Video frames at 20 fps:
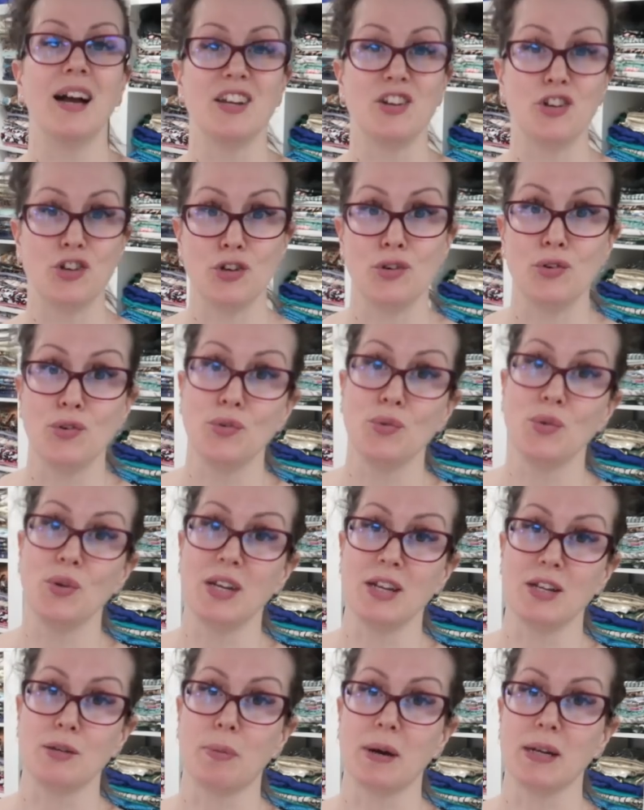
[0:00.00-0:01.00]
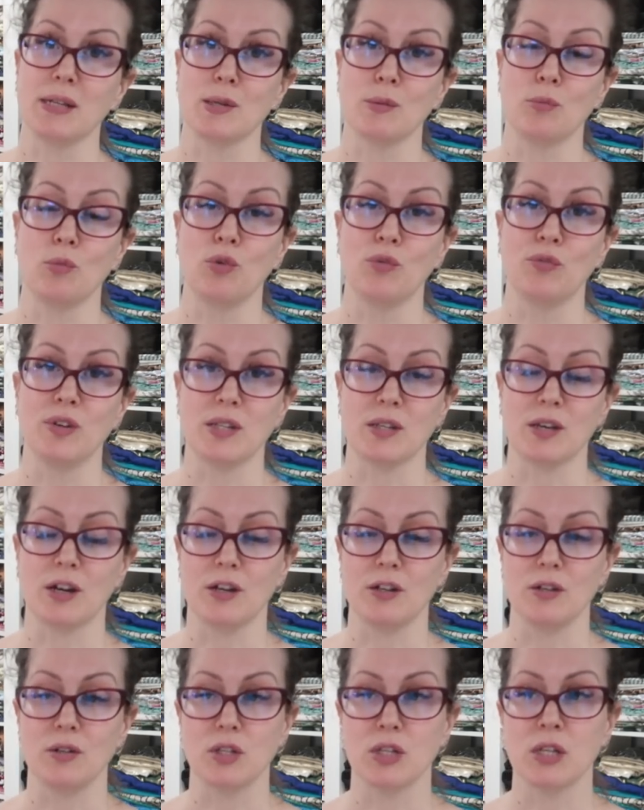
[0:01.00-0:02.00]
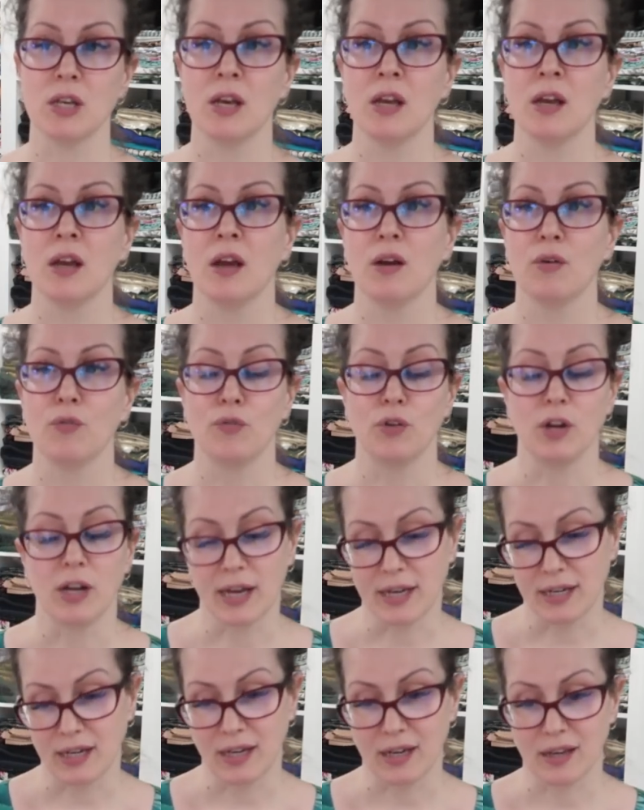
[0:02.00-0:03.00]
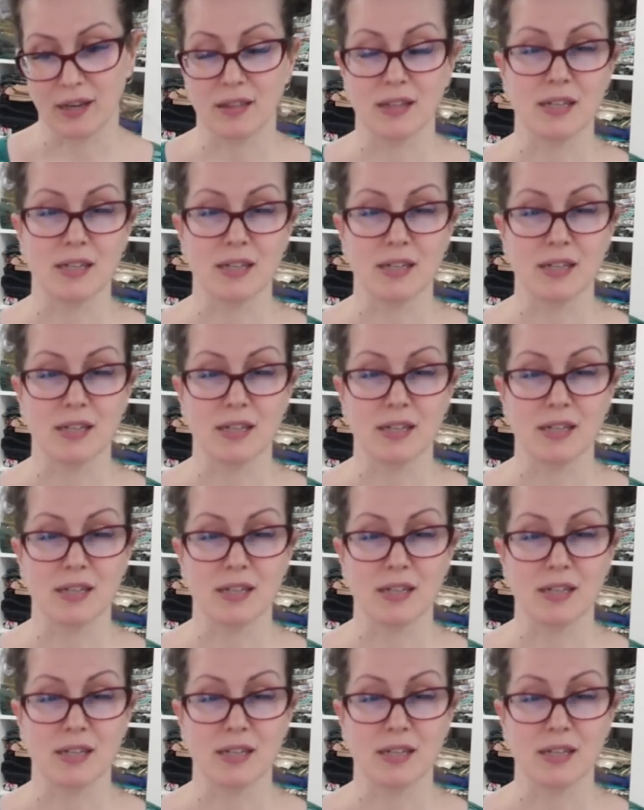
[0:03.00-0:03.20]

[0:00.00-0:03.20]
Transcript: I do need to buy some more viscose for lining.